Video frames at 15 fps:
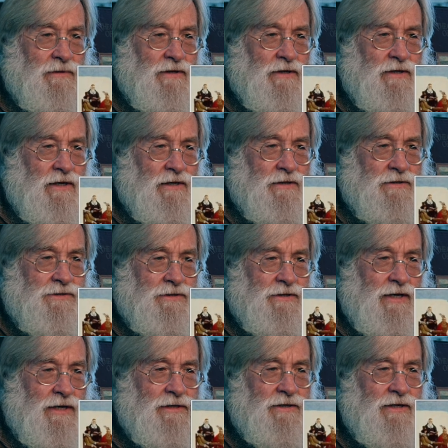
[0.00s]
uh, uh, is
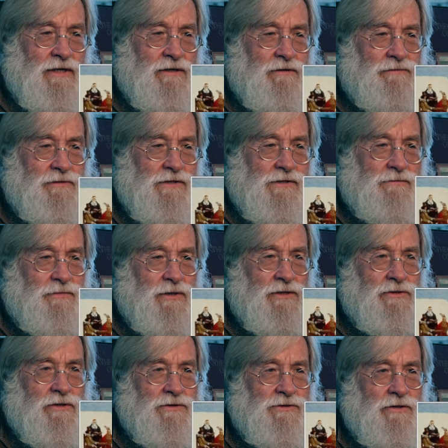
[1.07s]
the end now of this
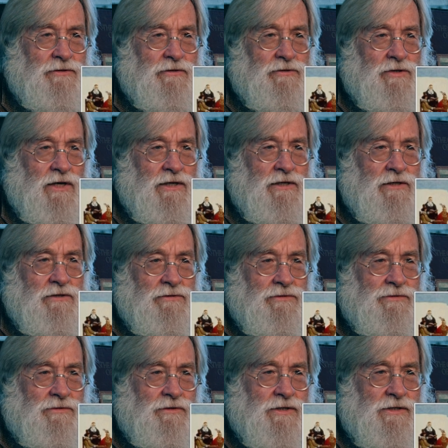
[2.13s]
picture. So they're trying to
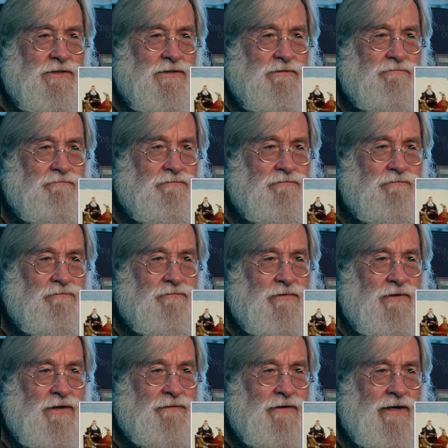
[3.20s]
use this
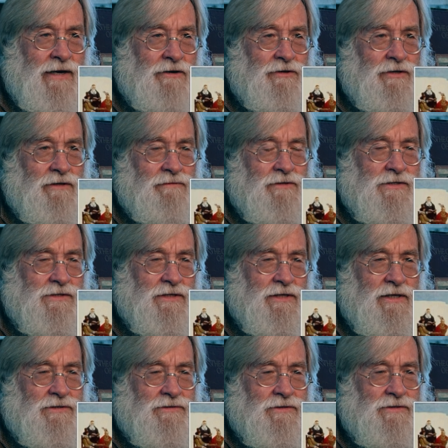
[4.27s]
in the carrying of this thing
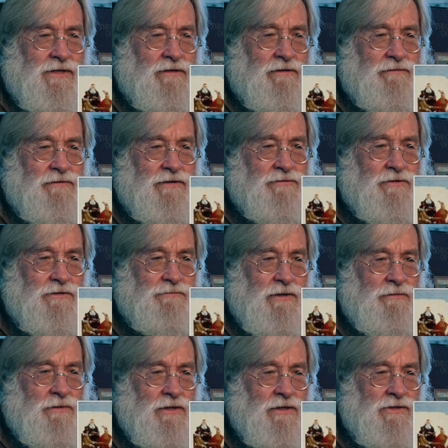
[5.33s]
as the center of interest.
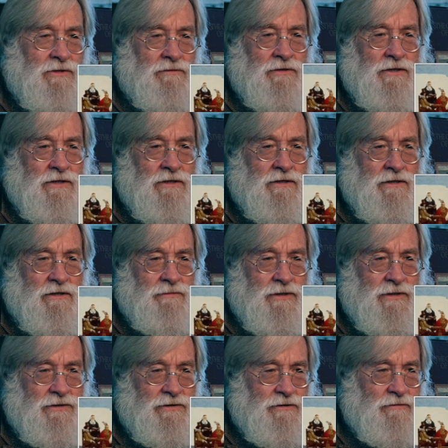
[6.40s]
Maybe it is over here a little
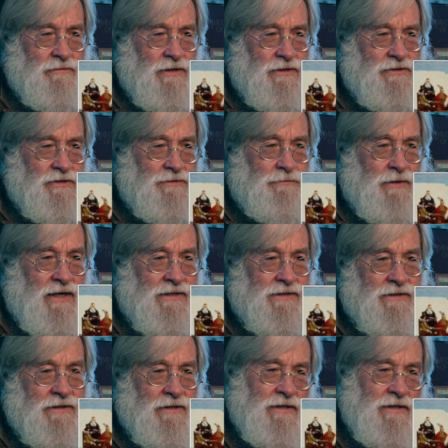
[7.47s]
bit too, but she's past